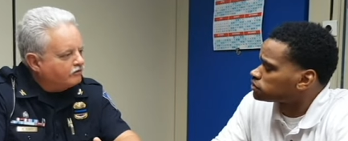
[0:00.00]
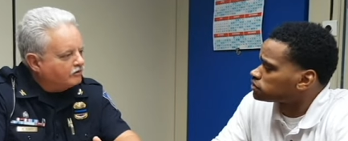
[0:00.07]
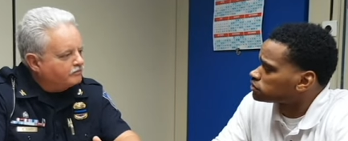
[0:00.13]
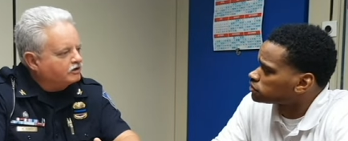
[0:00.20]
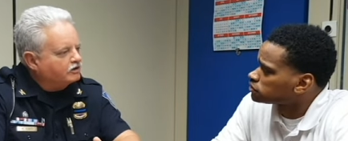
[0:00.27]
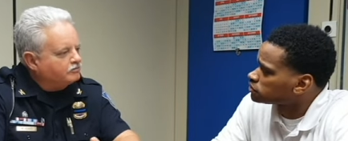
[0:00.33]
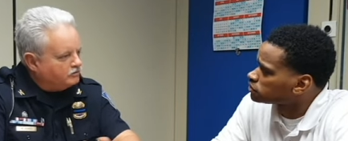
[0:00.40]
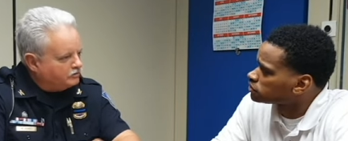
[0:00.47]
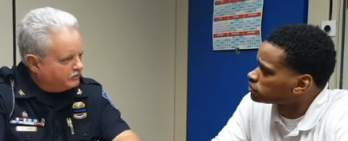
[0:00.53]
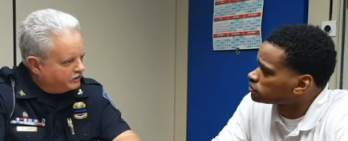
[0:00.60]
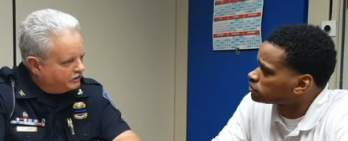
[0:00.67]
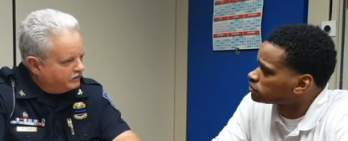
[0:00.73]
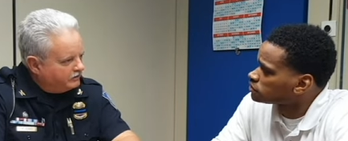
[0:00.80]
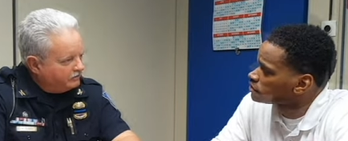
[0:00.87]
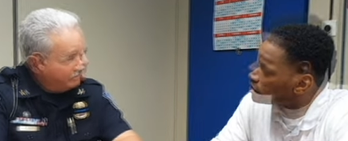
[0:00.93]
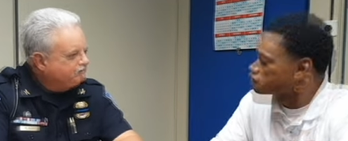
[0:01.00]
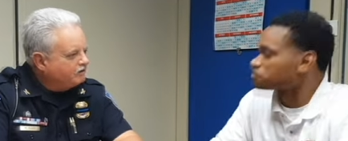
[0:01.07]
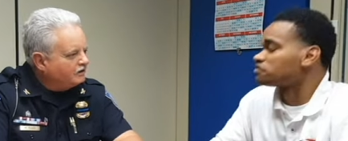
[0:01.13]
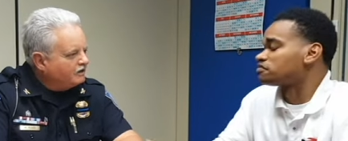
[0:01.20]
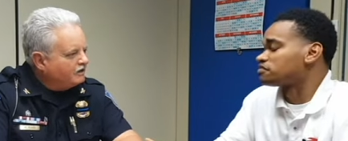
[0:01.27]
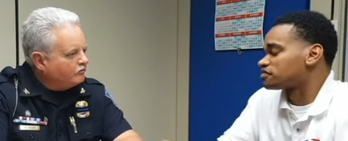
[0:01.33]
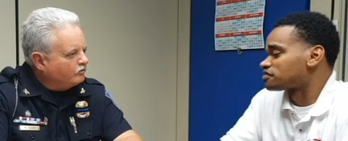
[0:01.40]
Speaker 1: from the community.
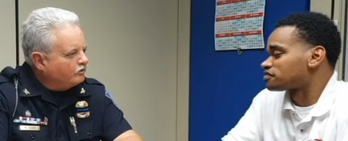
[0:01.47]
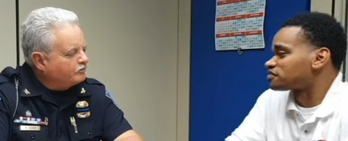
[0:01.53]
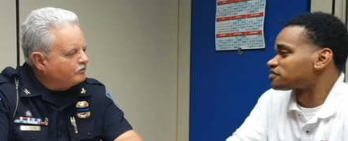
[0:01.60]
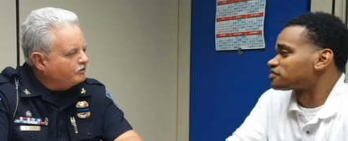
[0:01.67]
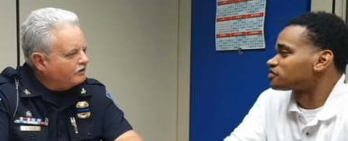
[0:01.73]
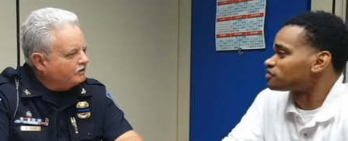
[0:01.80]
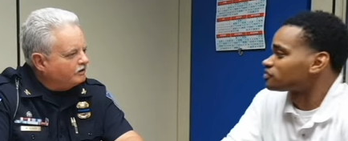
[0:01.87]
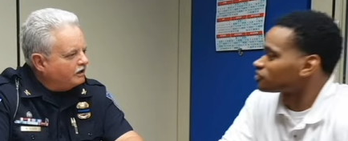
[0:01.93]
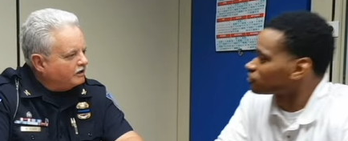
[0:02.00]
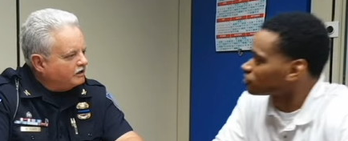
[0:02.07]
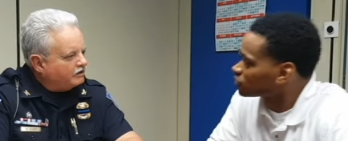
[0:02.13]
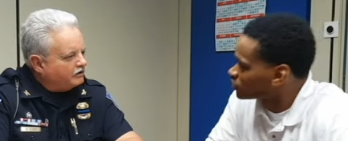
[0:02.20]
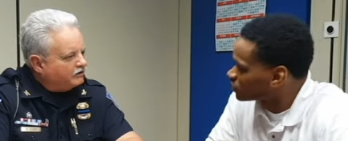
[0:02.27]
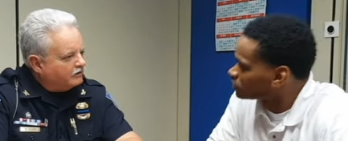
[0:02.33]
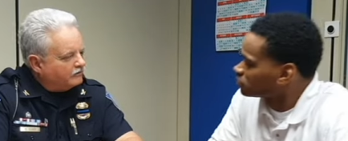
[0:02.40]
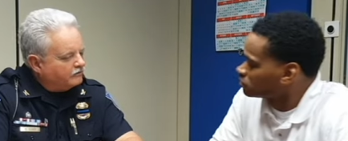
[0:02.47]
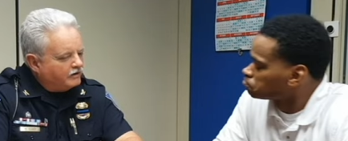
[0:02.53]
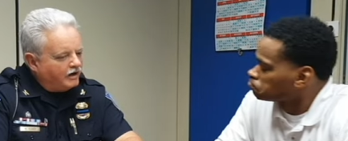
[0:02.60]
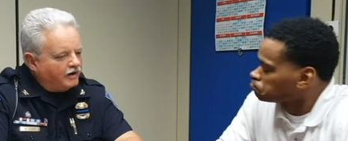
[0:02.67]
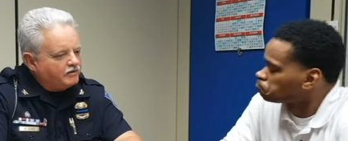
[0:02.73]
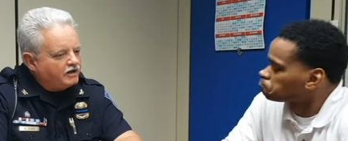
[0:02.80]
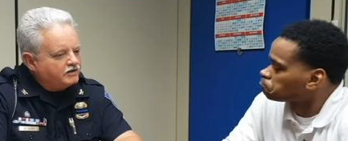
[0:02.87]
We're pretty lucky here. Now,
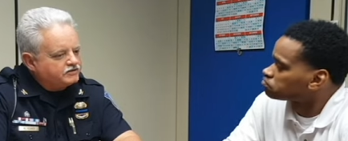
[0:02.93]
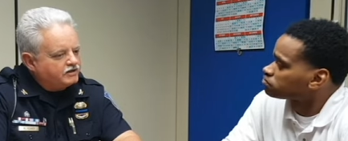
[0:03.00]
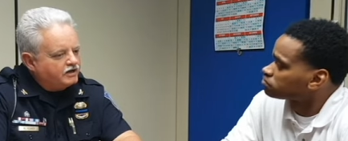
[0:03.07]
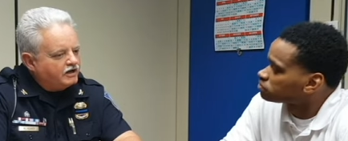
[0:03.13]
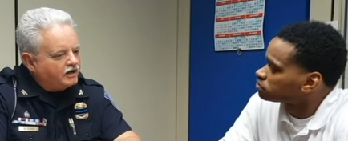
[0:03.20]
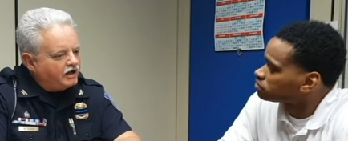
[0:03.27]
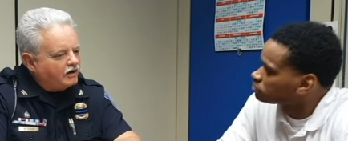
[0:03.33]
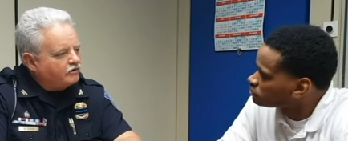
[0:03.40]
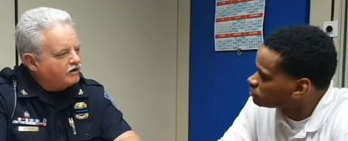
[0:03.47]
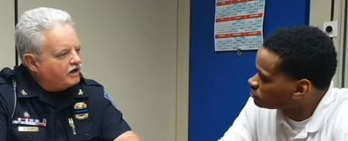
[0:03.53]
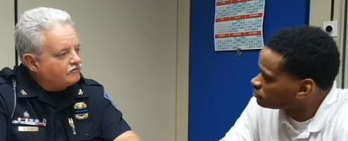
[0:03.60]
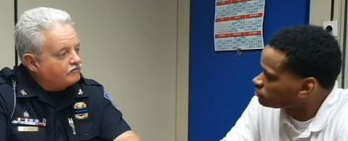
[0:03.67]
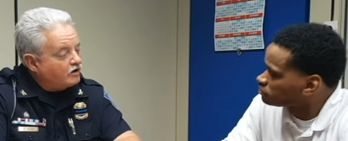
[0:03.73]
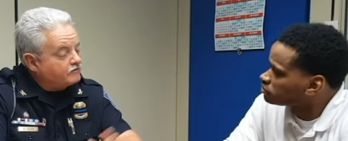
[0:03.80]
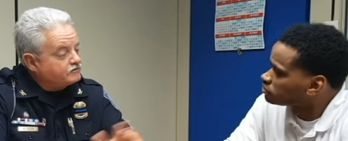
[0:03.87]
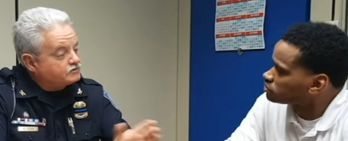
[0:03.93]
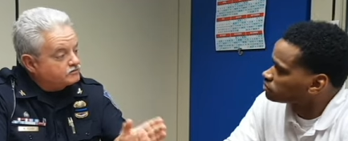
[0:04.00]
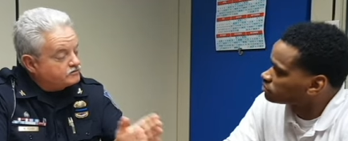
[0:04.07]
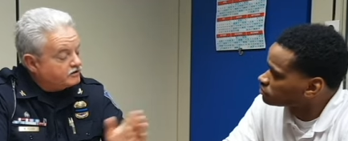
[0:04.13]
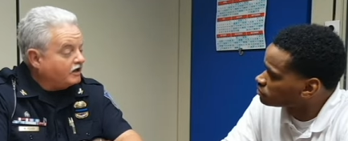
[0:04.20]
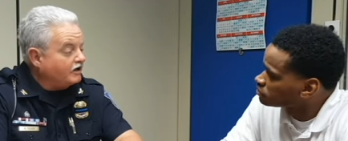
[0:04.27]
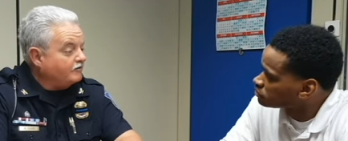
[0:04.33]
I'm not saying I don't have officers
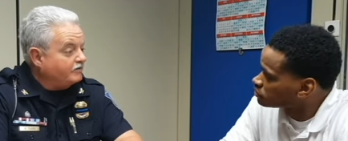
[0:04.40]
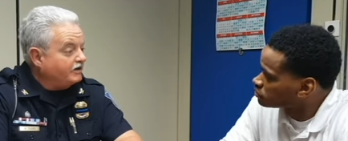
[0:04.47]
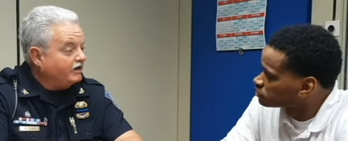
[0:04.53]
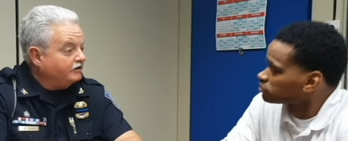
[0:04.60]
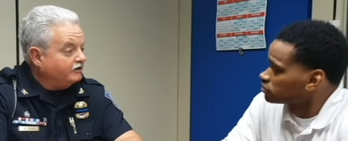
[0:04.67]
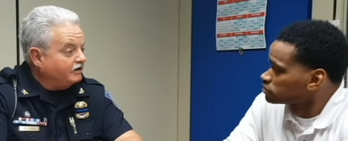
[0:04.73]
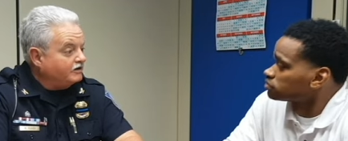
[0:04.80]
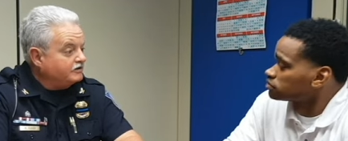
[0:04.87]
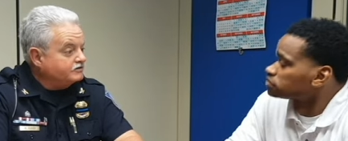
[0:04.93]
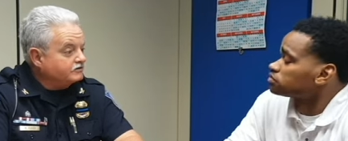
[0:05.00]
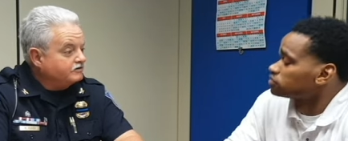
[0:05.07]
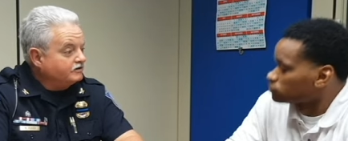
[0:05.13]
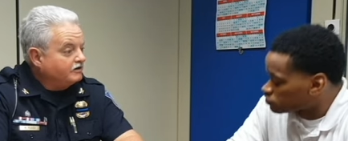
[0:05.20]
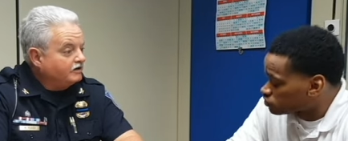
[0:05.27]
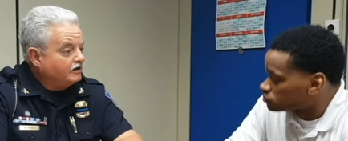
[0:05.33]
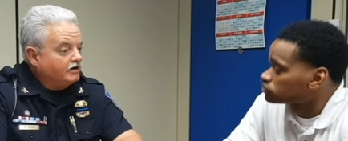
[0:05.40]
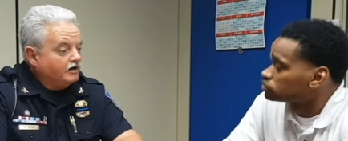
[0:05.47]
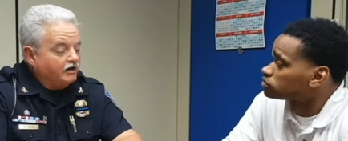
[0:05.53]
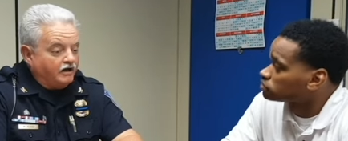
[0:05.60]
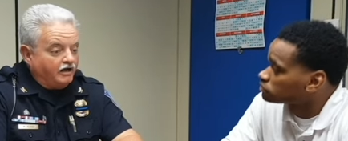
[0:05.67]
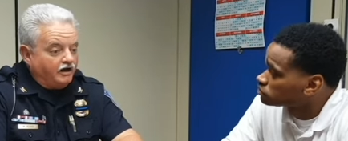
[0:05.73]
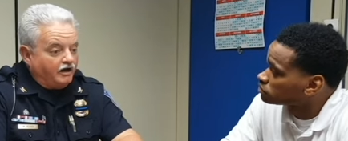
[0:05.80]
that have bad days.
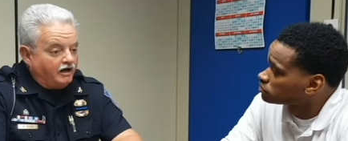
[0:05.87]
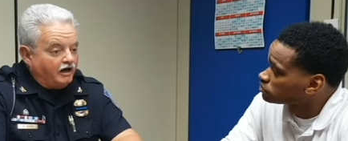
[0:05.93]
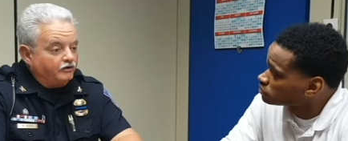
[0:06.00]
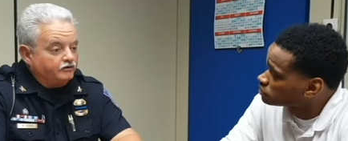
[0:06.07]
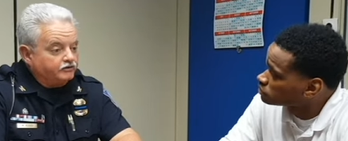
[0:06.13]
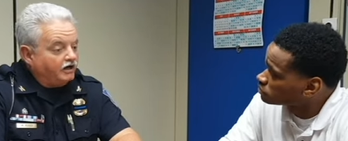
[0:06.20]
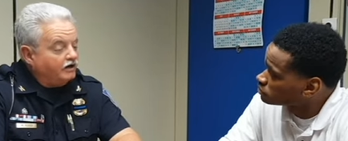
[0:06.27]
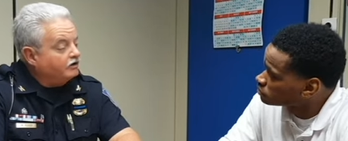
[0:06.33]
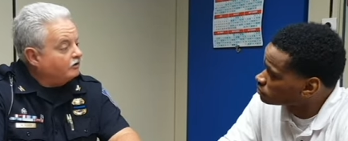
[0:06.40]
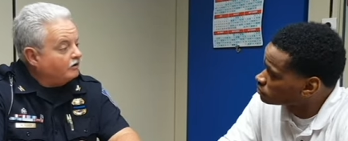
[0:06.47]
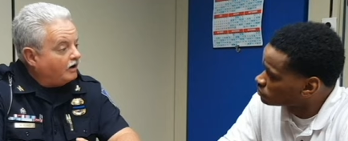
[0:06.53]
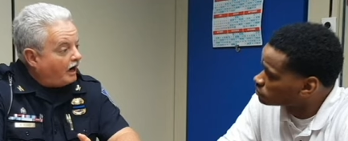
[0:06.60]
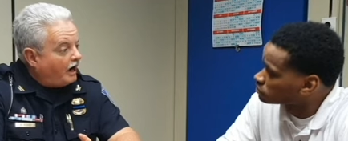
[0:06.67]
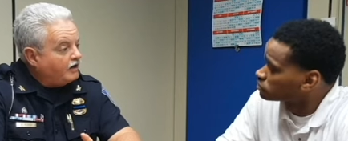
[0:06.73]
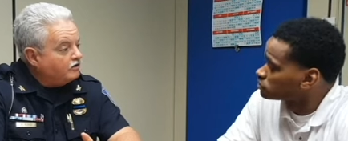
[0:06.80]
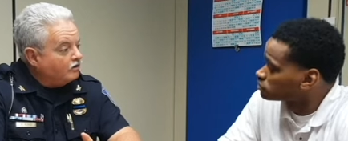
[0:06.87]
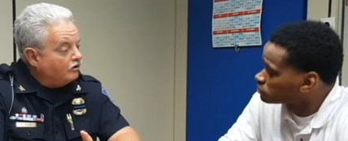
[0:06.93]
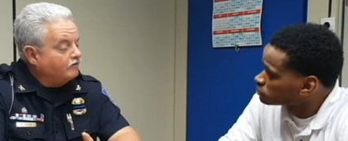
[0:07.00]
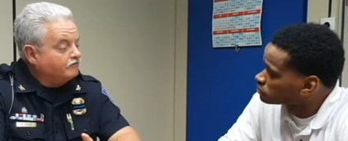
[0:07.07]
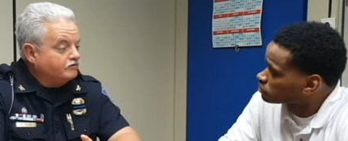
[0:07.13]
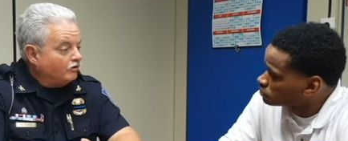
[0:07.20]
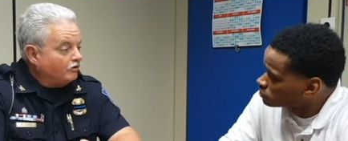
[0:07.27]
Mm-hmm. And I'll tell you, I know
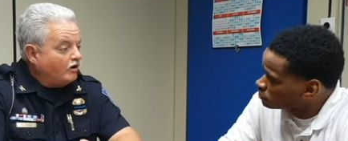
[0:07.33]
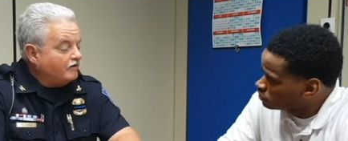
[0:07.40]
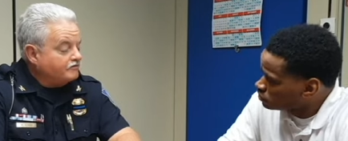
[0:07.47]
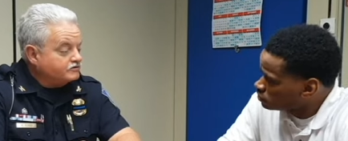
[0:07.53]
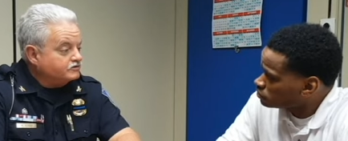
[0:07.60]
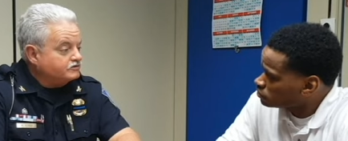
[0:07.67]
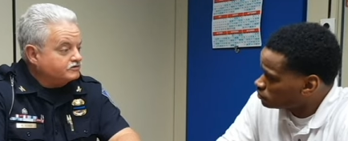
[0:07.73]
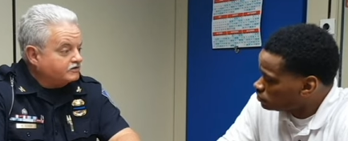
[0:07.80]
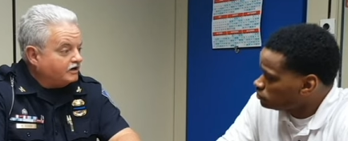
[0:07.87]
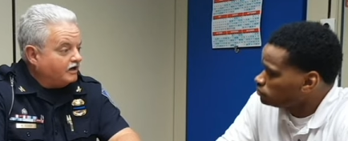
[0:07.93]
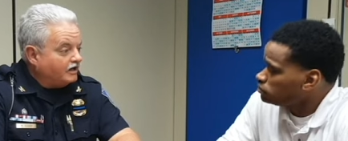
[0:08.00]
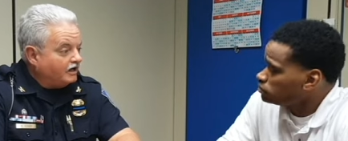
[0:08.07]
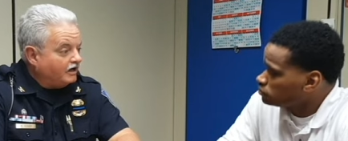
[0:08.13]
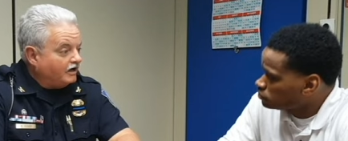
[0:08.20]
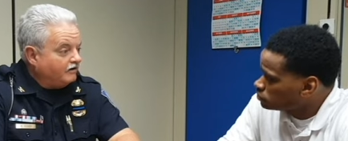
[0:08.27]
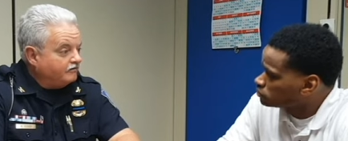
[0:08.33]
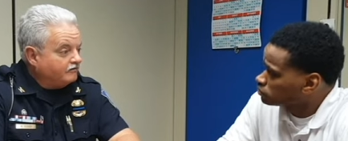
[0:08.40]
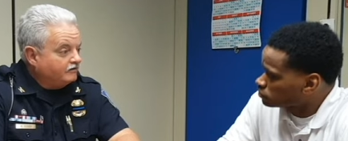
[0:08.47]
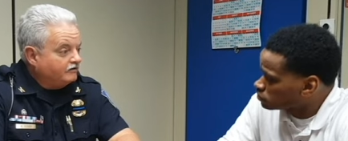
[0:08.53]
of no officers that I have